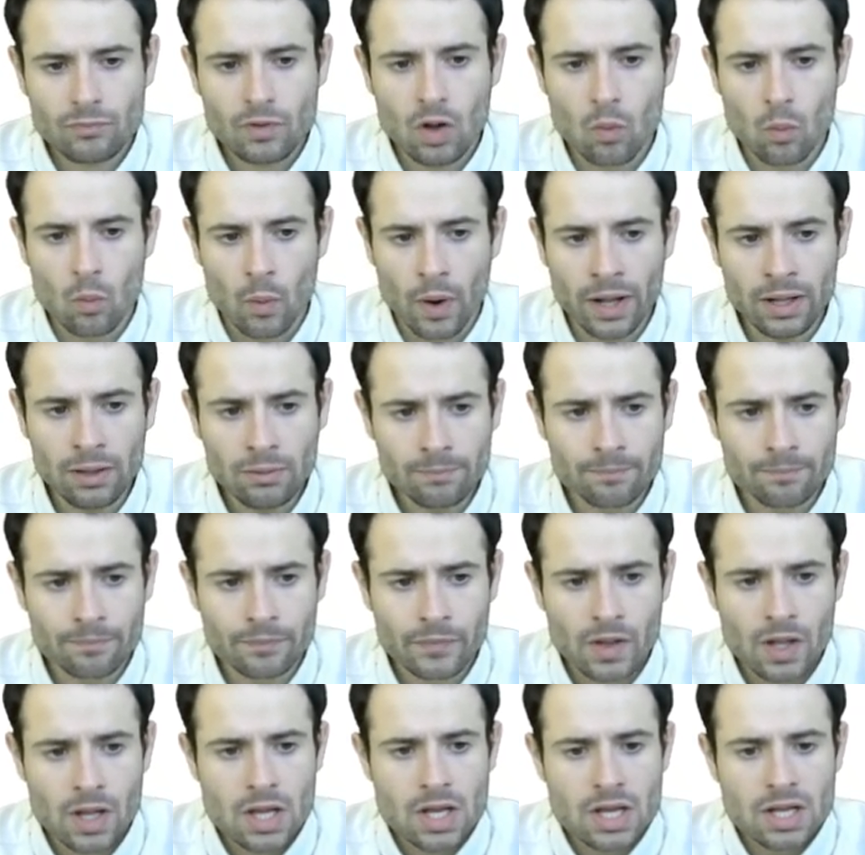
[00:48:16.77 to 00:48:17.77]
Well,
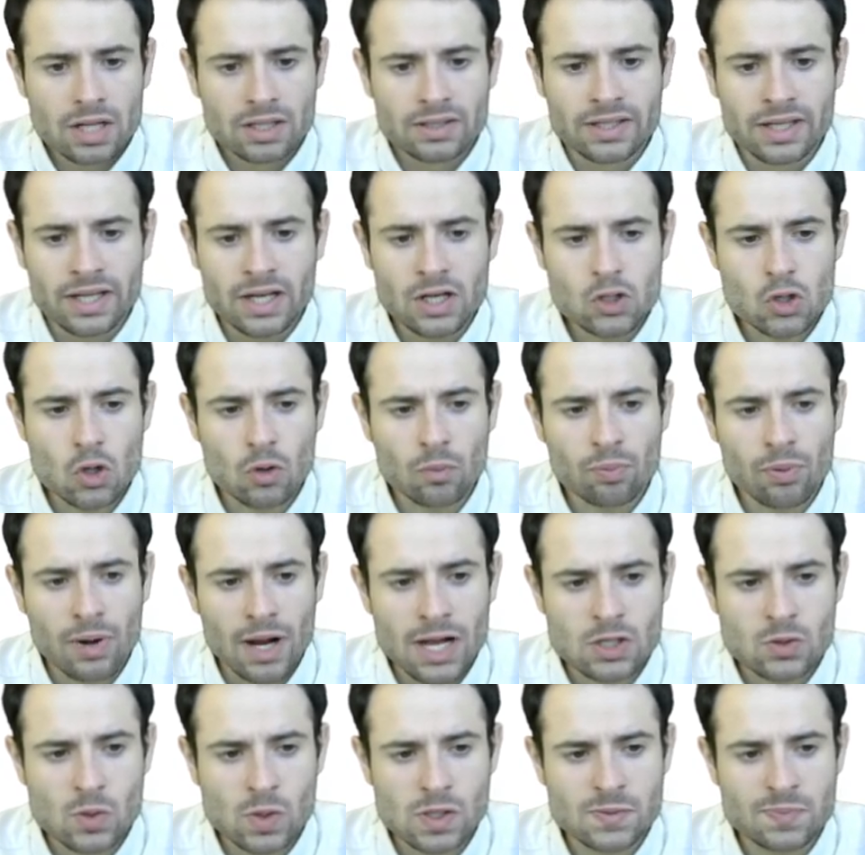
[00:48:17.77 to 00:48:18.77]
the initial
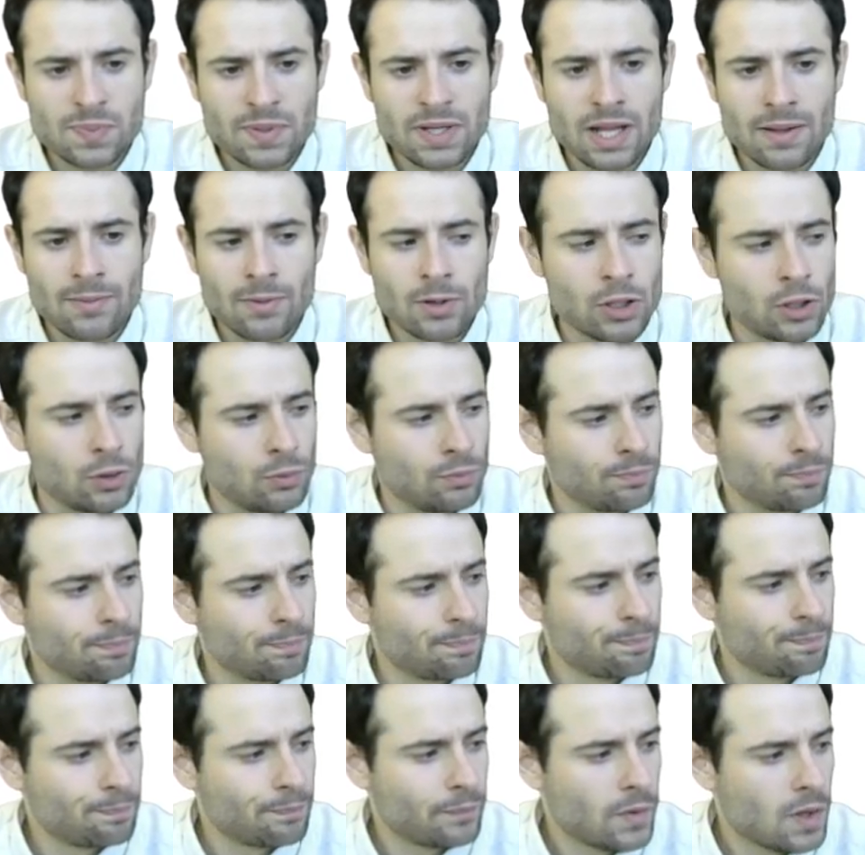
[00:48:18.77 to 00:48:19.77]
price was PW.
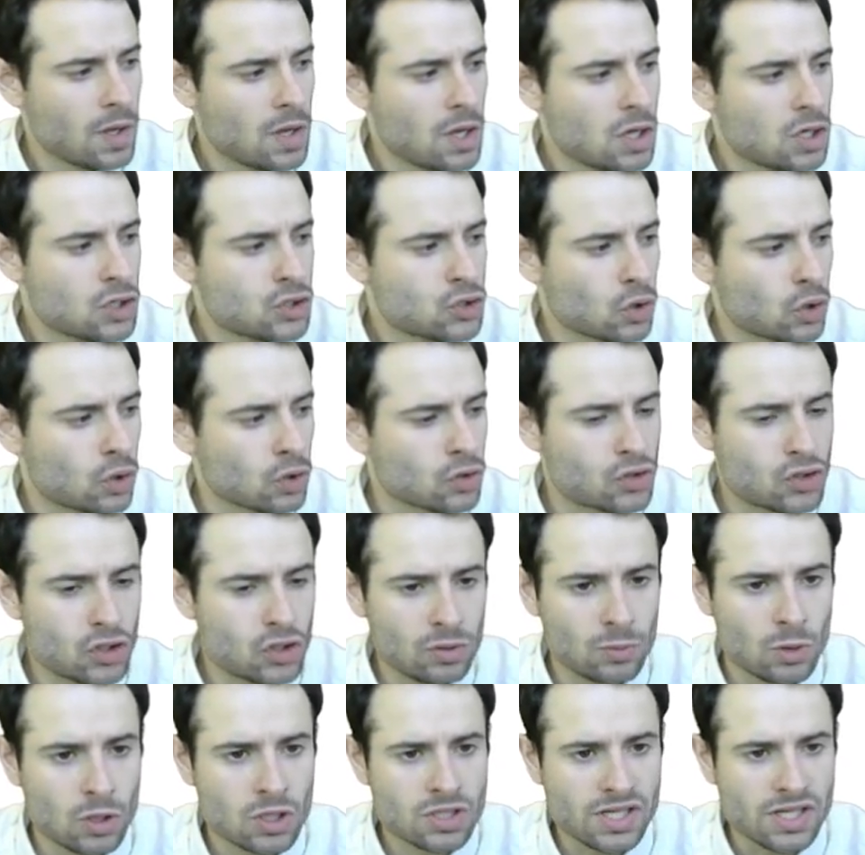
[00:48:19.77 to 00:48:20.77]
So
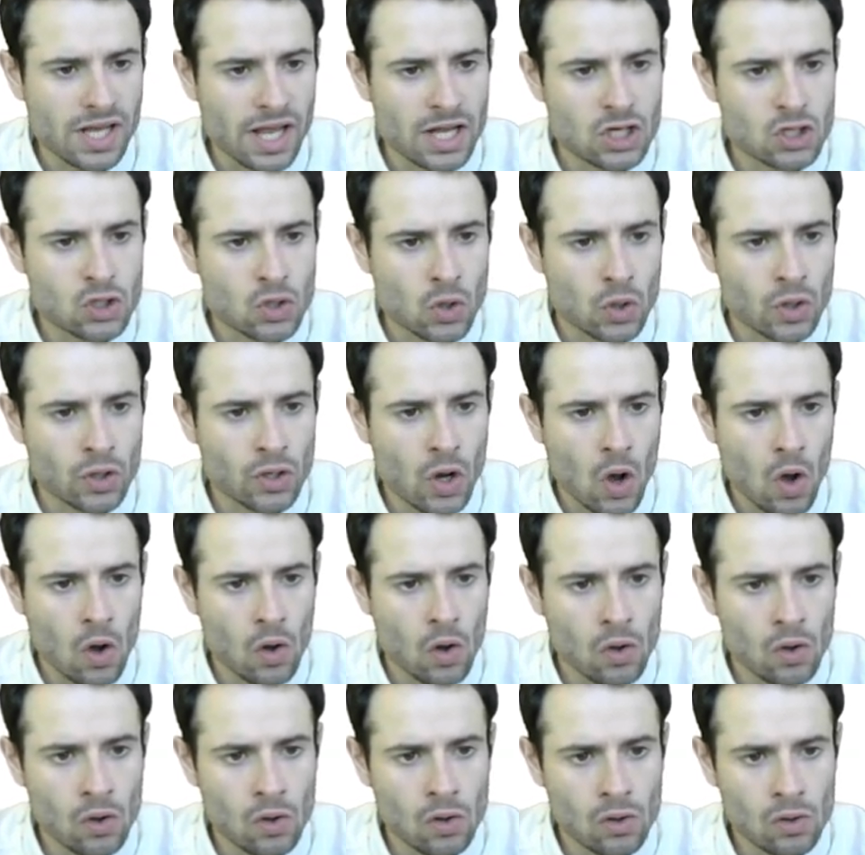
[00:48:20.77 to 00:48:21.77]
consumers enjoy
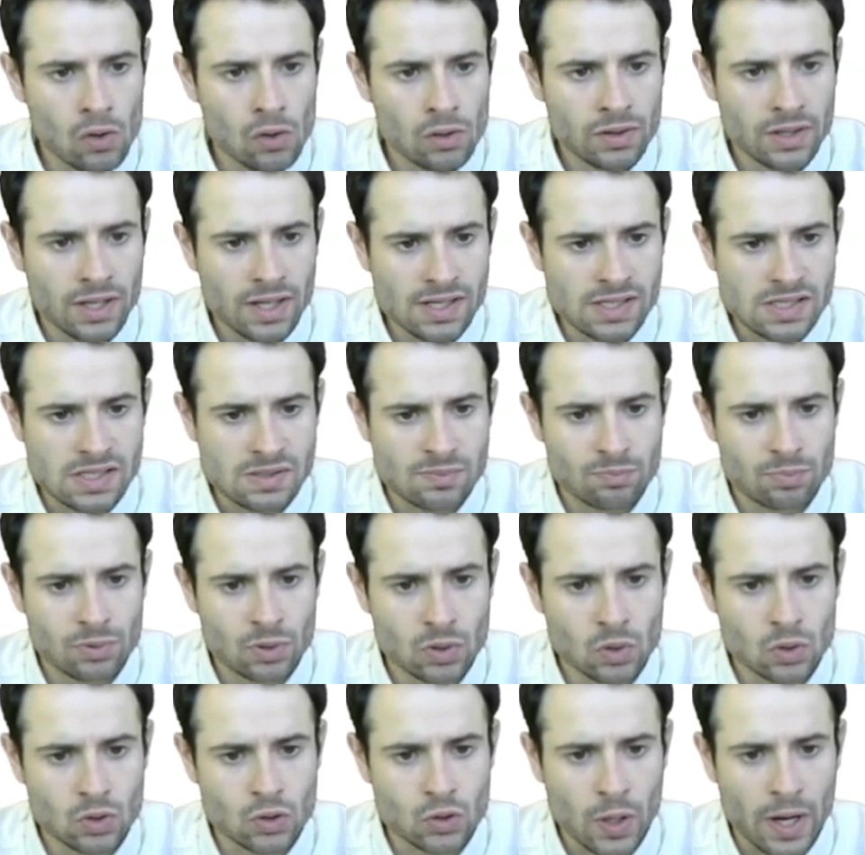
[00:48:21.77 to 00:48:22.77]
all this
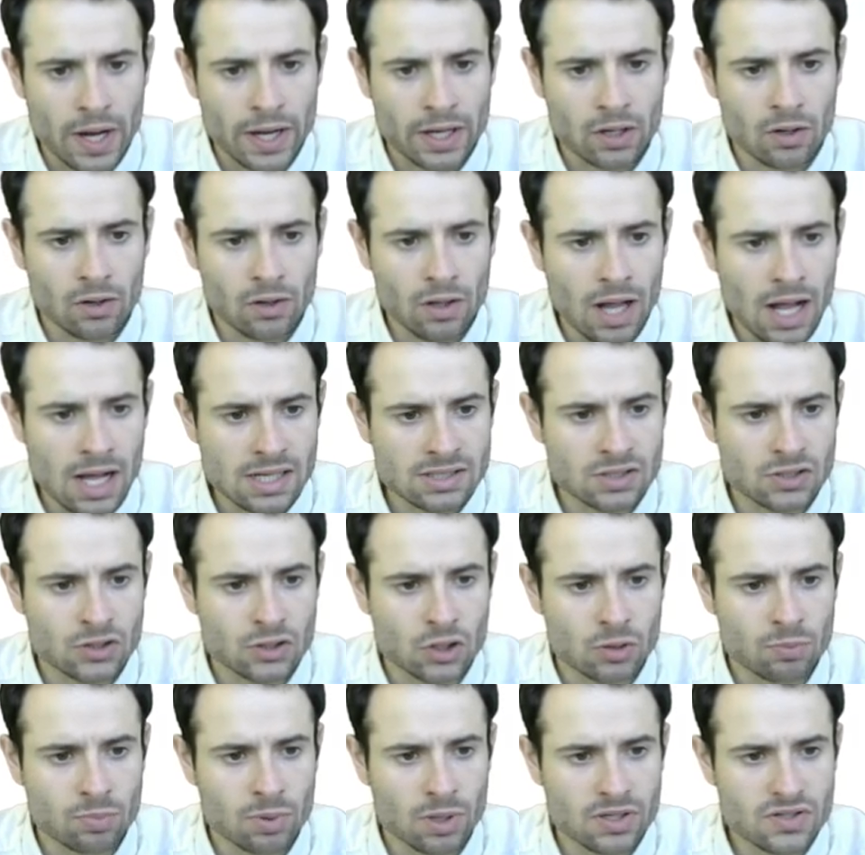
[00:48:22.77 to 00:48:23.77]
blue triangle as a
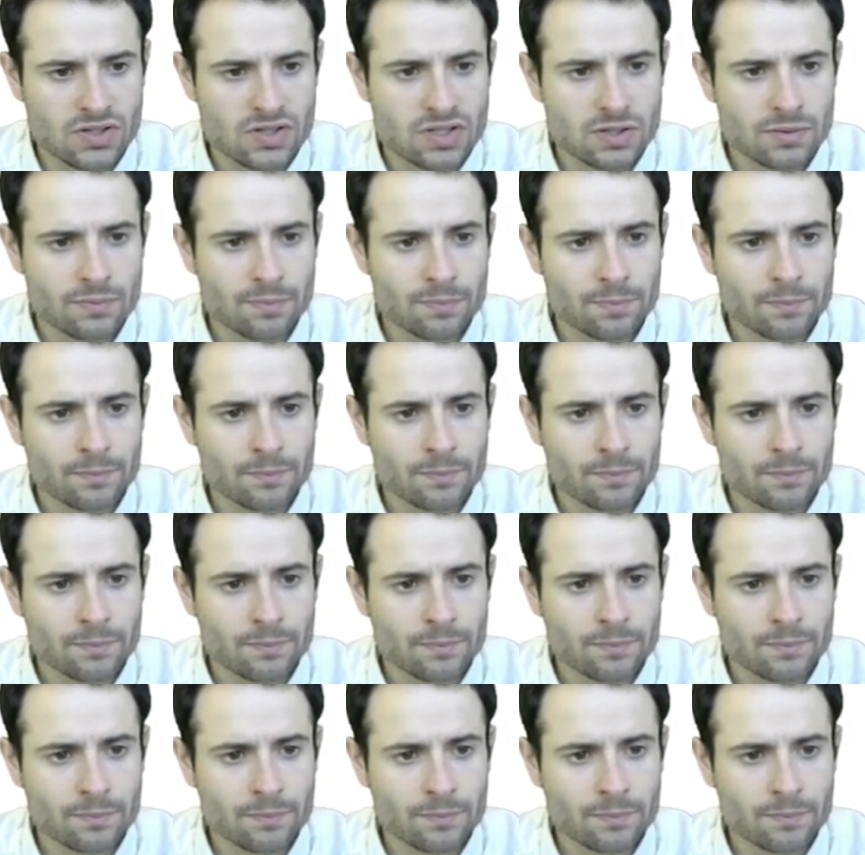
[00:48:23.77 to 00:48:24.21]
surplus.